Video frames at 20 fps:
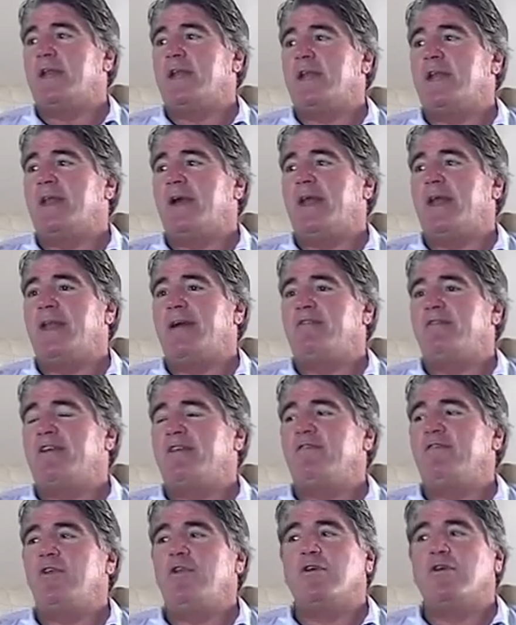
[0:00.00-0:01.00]
he never
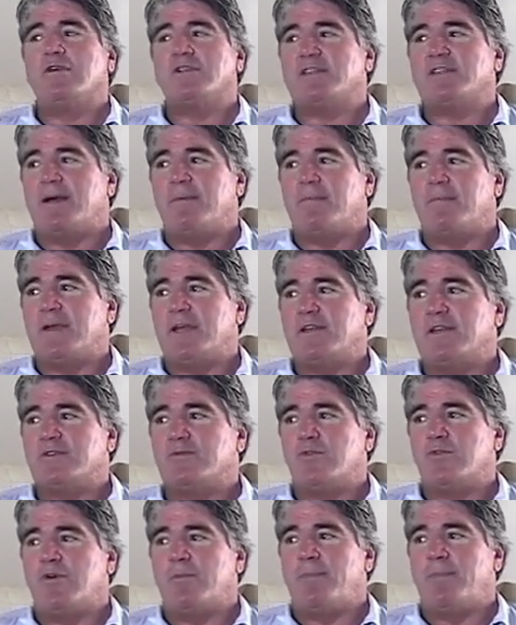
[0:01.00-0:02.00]
even looked at me. He just
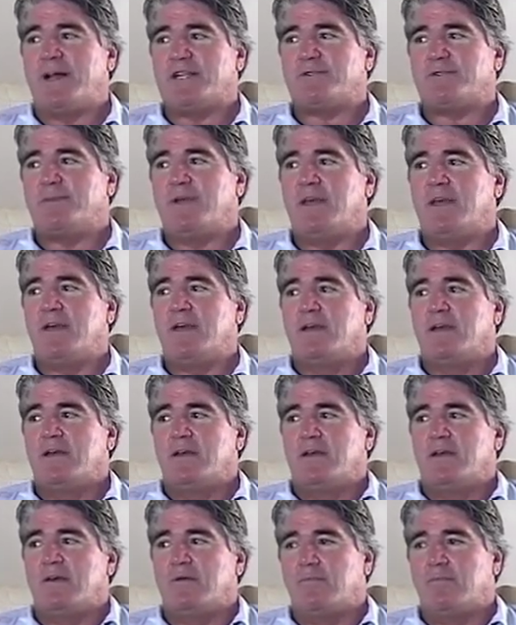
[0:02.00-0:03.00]
walked past me
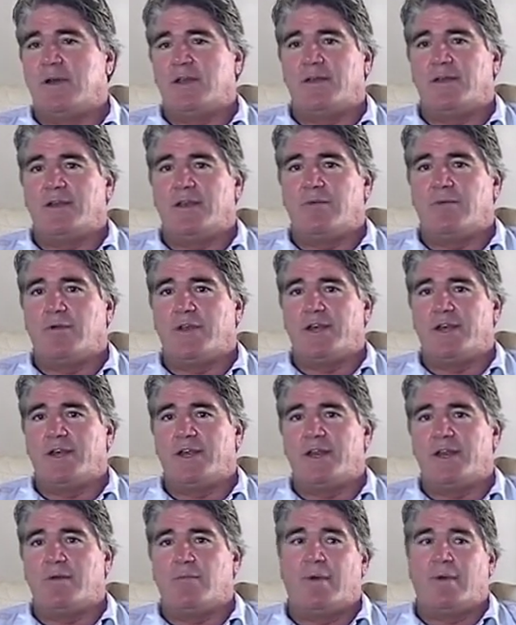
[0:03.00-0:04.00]
and went and did what he
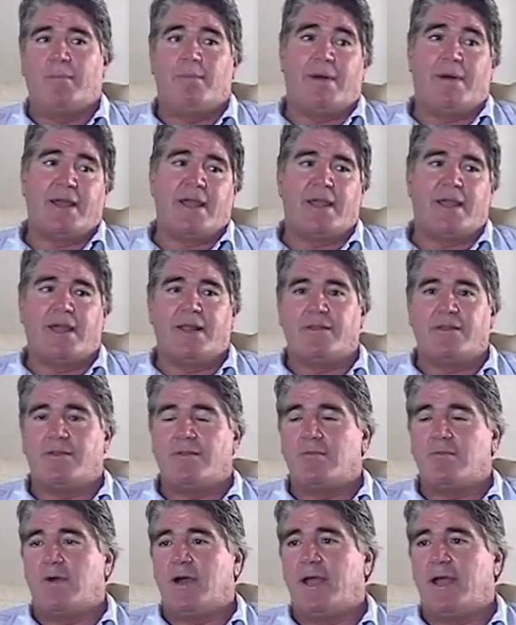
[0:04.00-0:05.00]
did, and went back again the
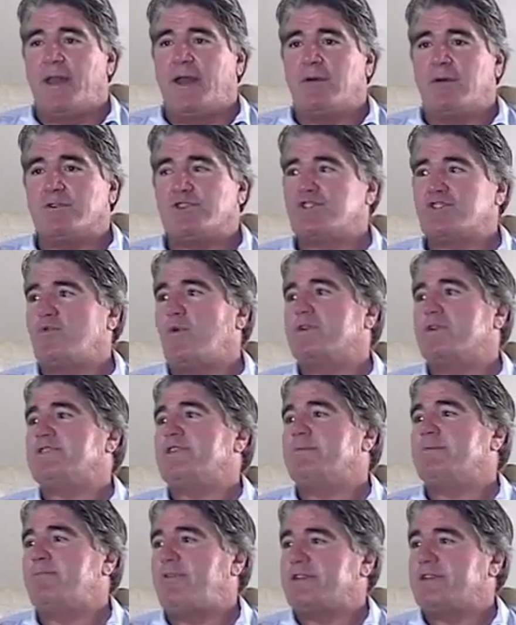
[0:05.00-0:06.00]
other way. And I was
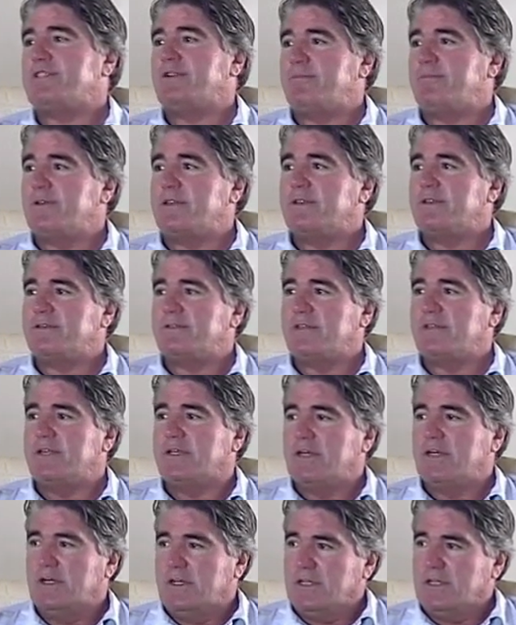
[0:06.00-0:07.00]
squatting and pressing up.
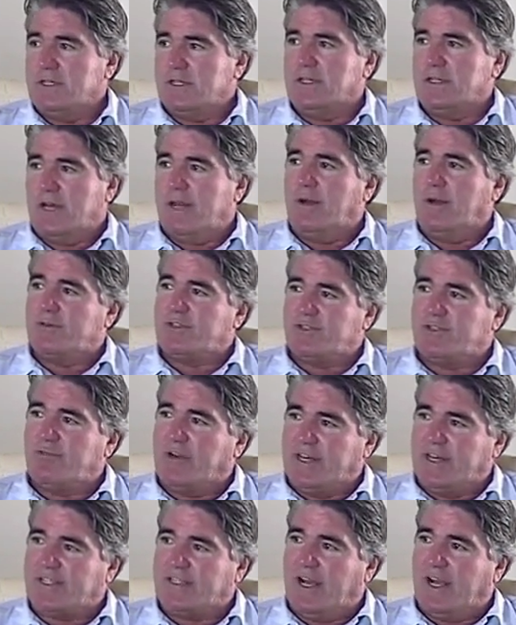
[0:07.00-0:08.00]
And I was
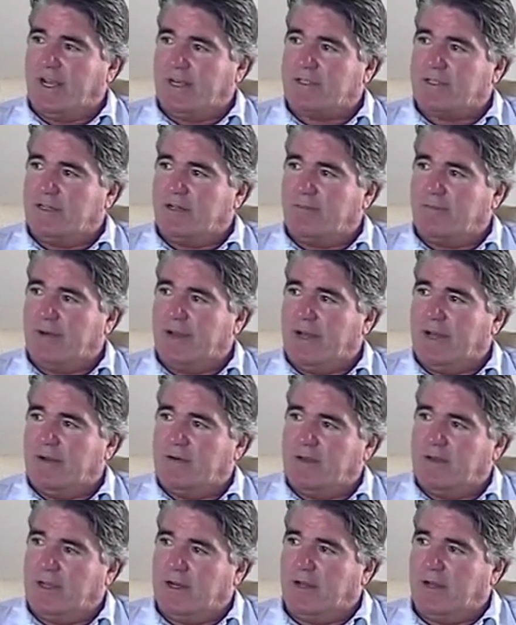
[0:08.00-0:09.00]
really psyched up, and I
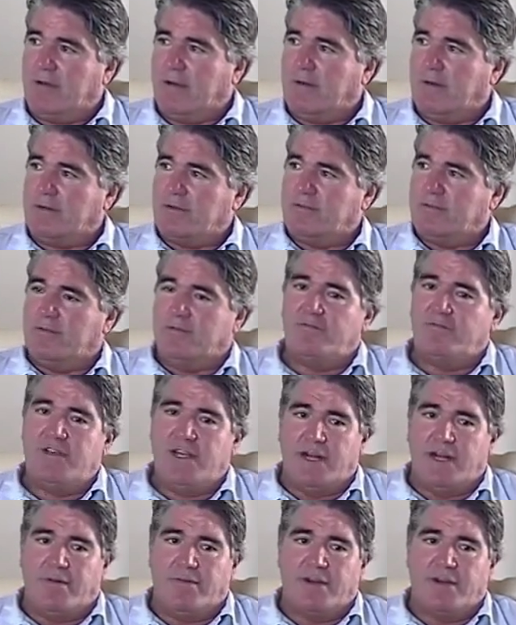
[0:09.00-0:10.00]
was
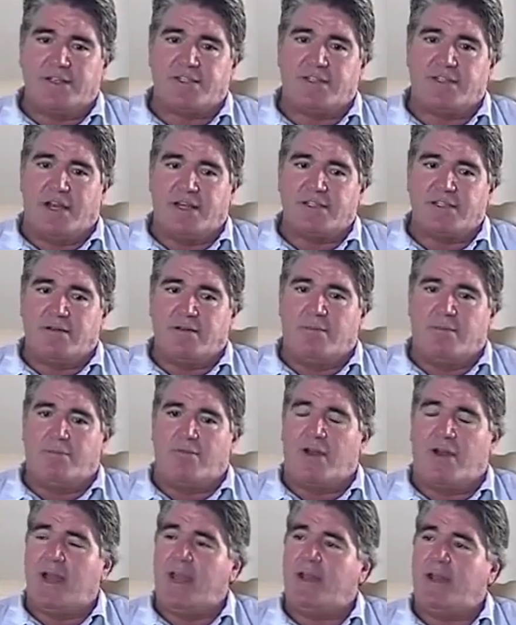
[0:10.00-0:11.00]
really, really psyched up. And
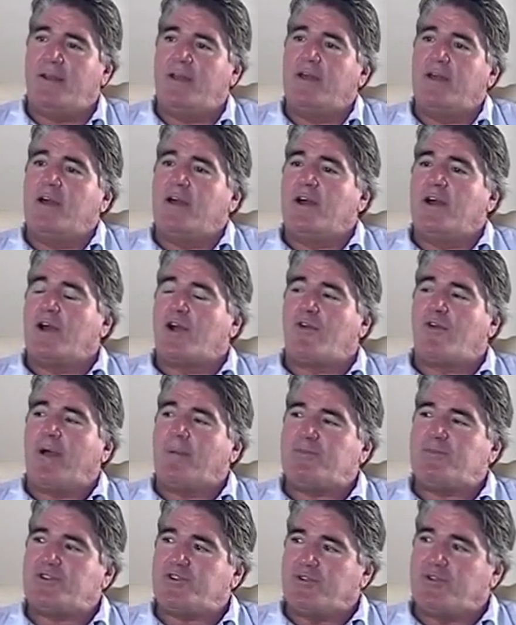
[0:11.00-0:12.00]
Brian
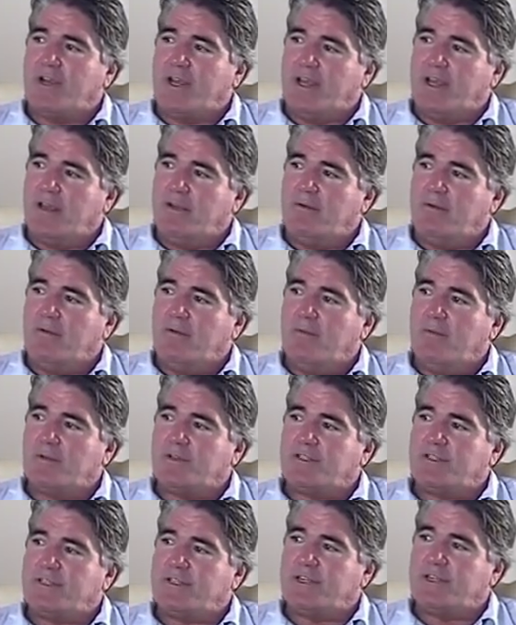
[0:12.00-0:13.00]
Crabtree
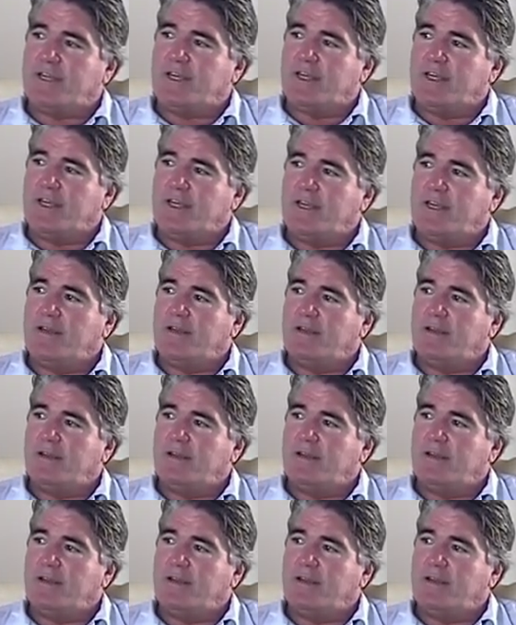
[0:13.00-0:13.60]
was the